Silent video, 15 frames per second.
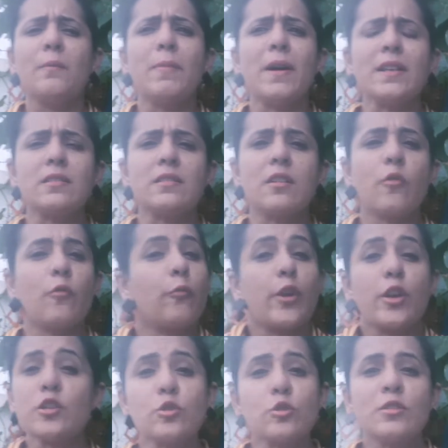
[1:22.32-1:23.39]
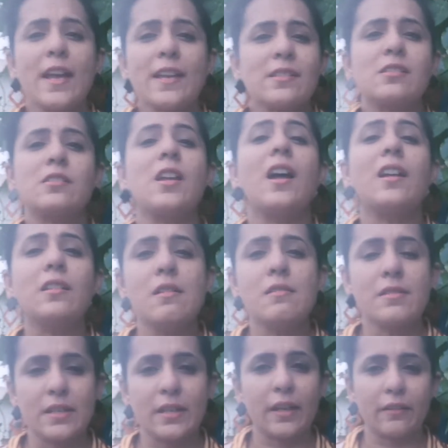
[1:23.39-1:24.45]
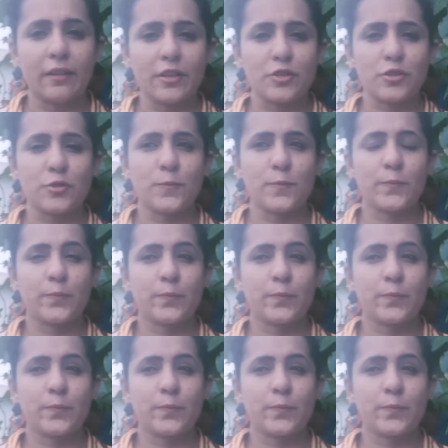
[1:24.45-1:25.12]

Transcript: But where should I start learning English?